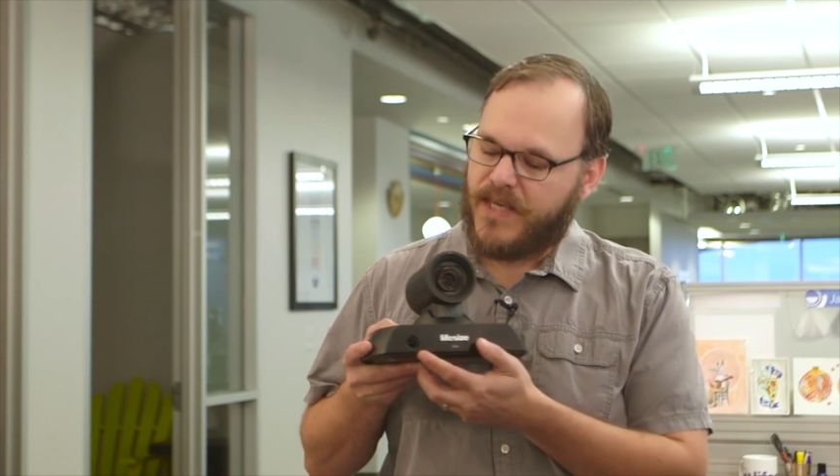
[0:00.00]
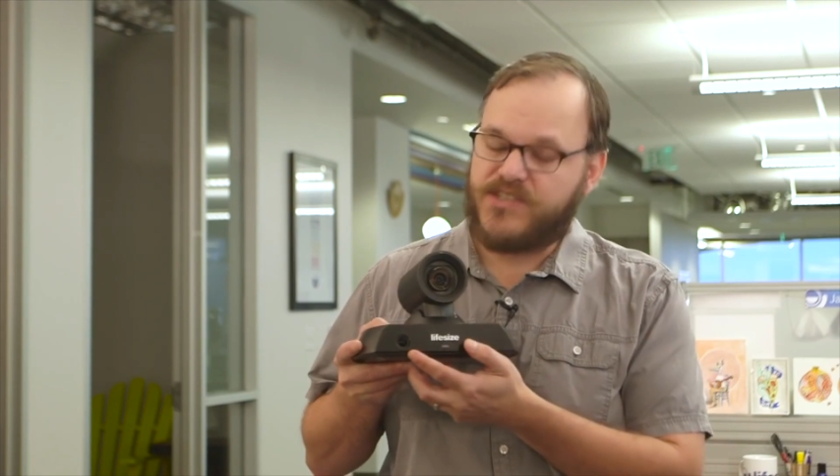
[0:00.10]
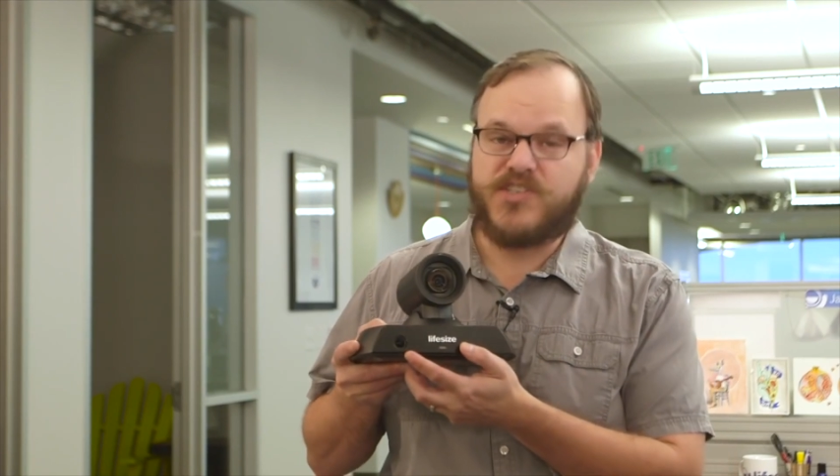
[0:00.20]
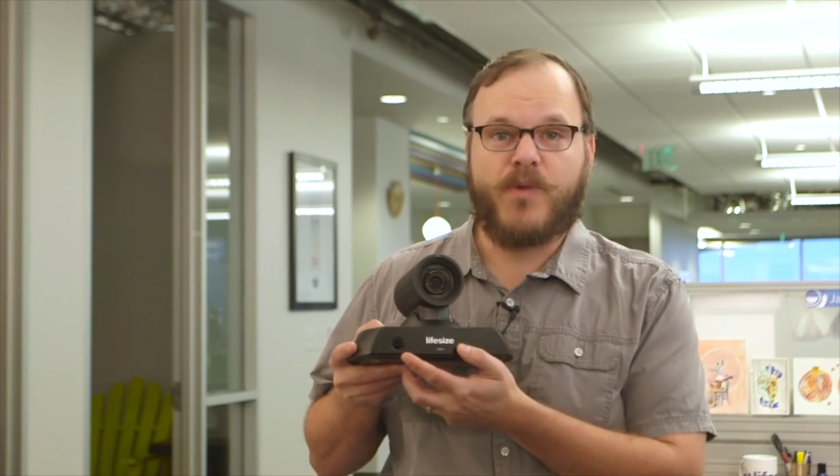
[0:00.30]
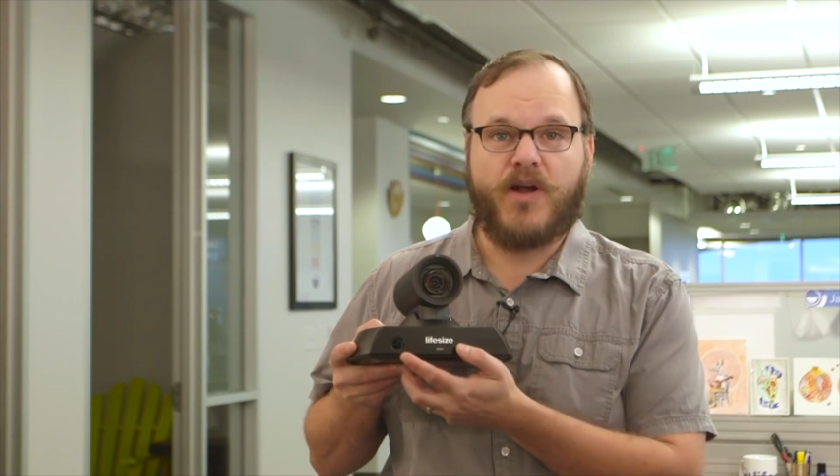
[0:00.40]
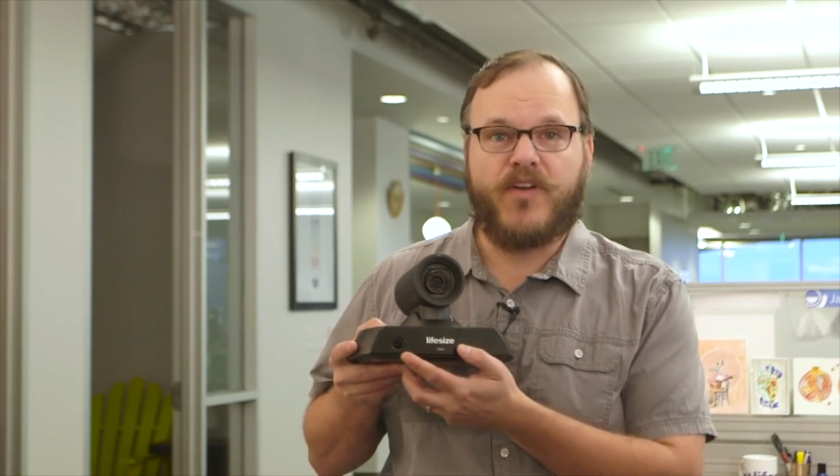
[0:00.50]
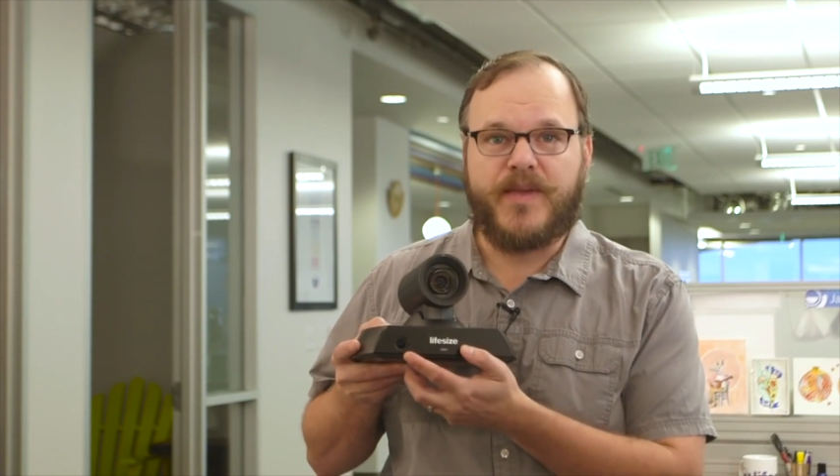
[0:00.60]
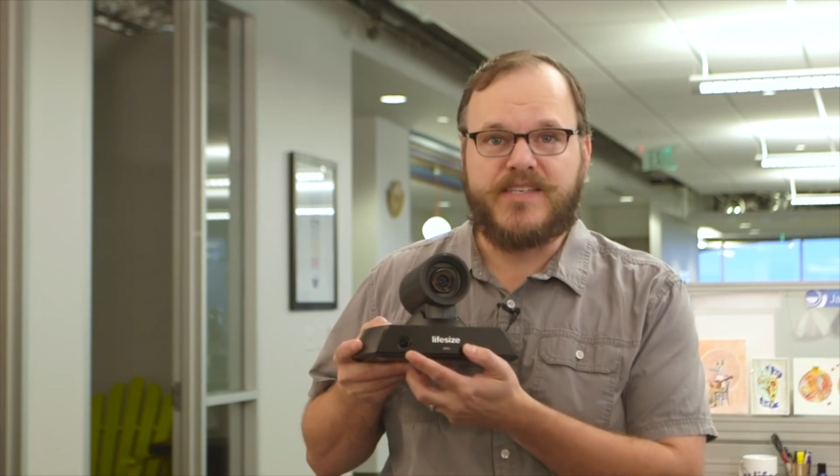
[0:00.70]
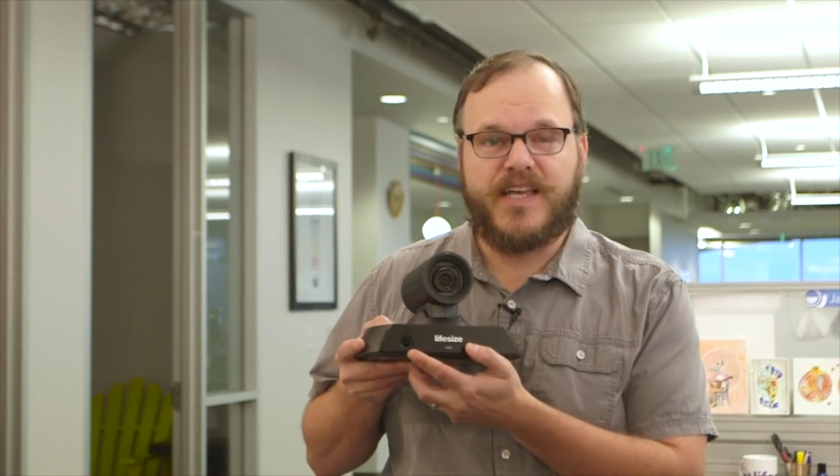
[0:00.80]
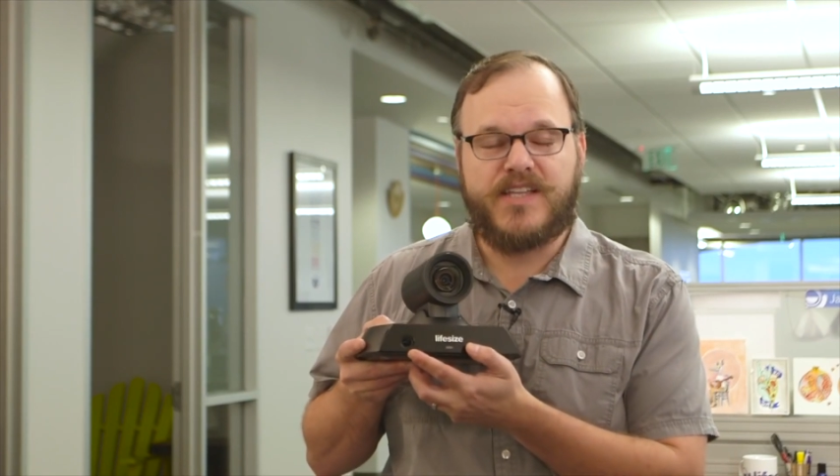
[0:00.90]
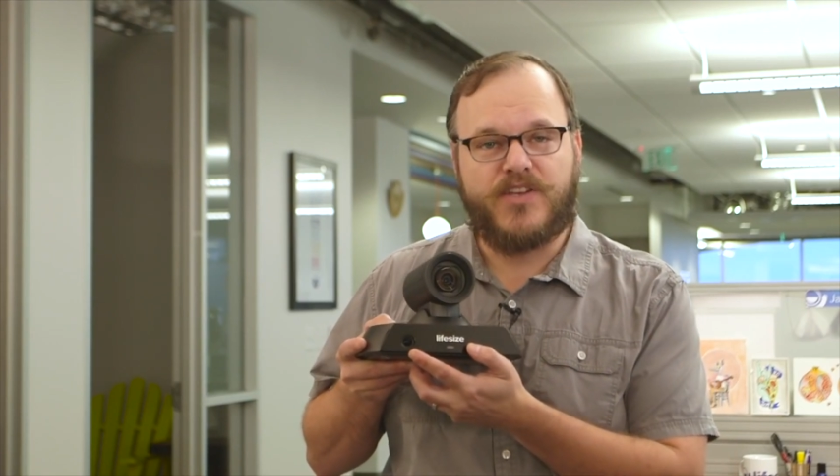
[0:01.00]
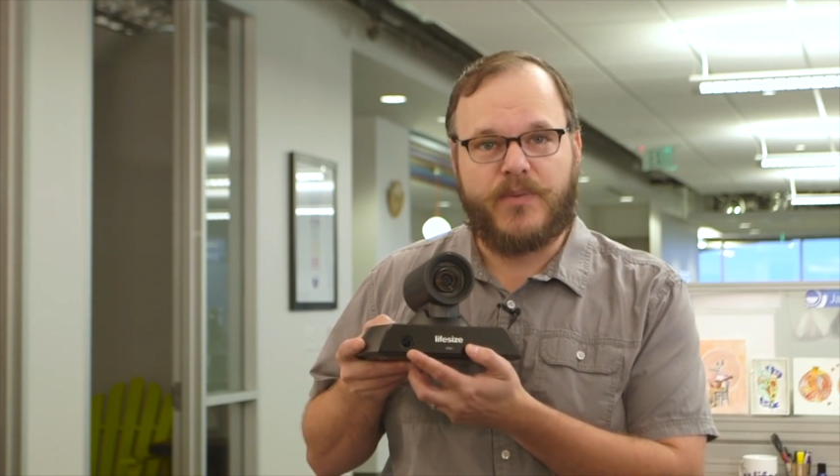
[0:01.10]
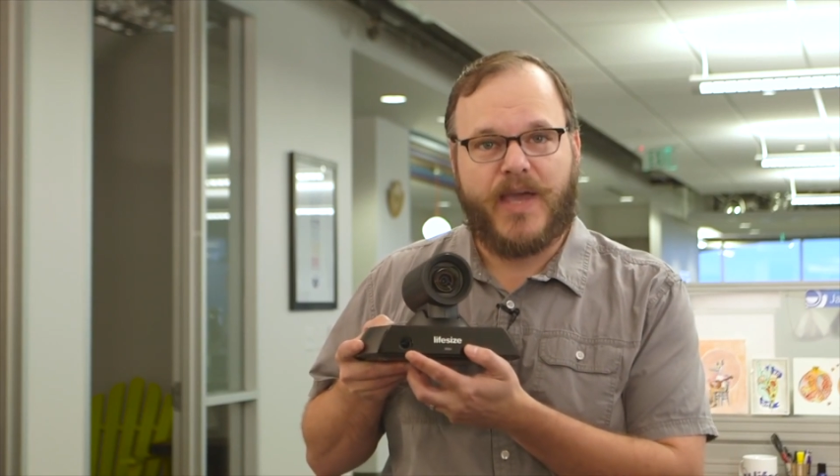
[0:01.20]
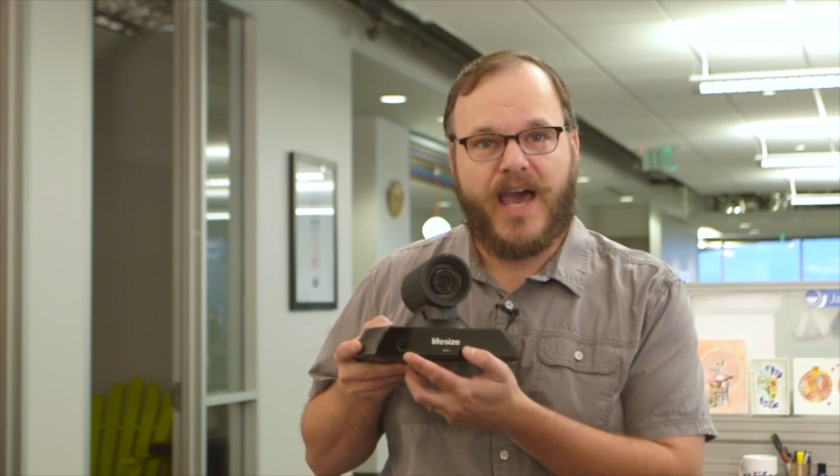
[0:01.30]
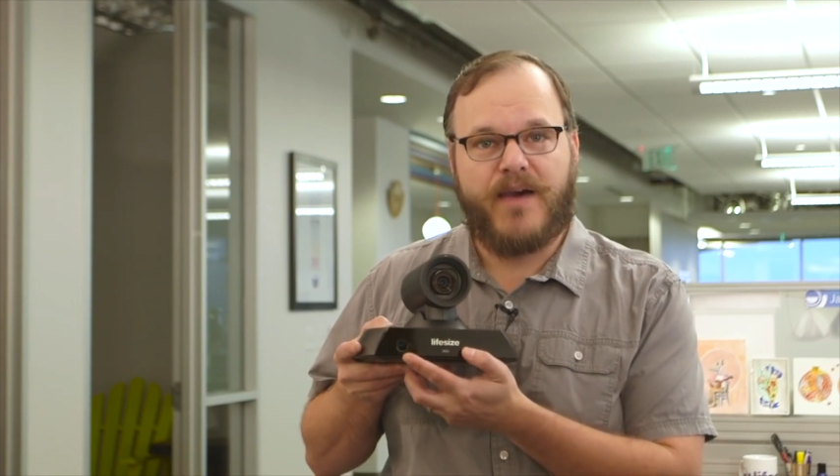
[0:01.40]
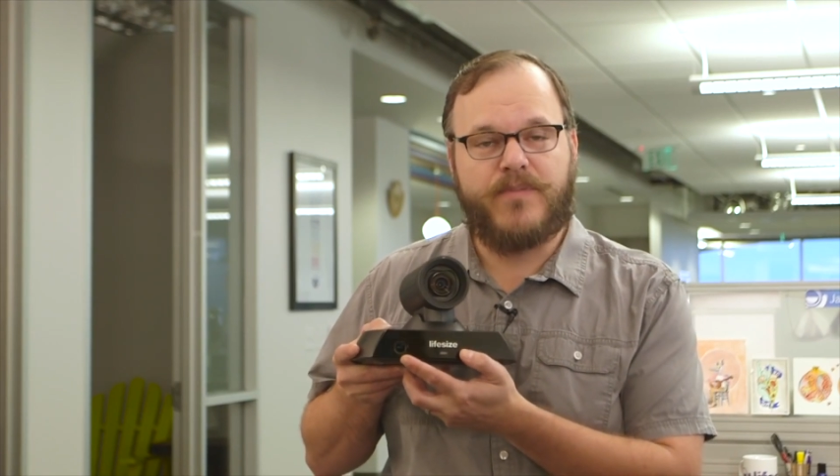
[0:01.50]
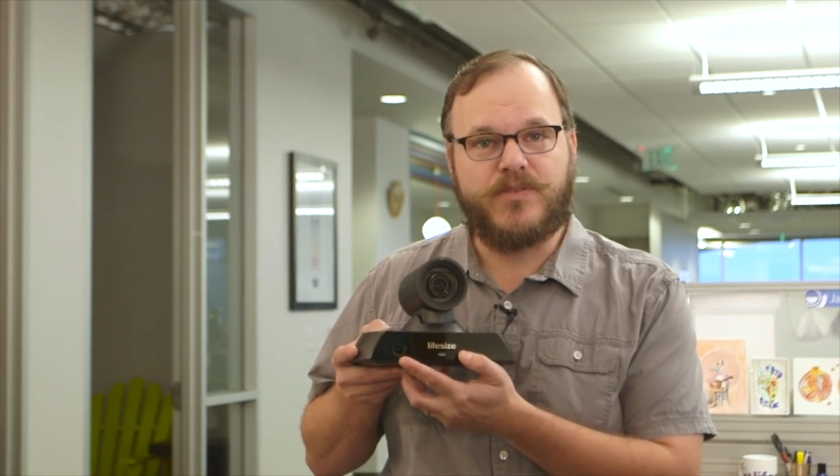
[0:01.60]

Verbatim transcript: is the smart framing sensor that we have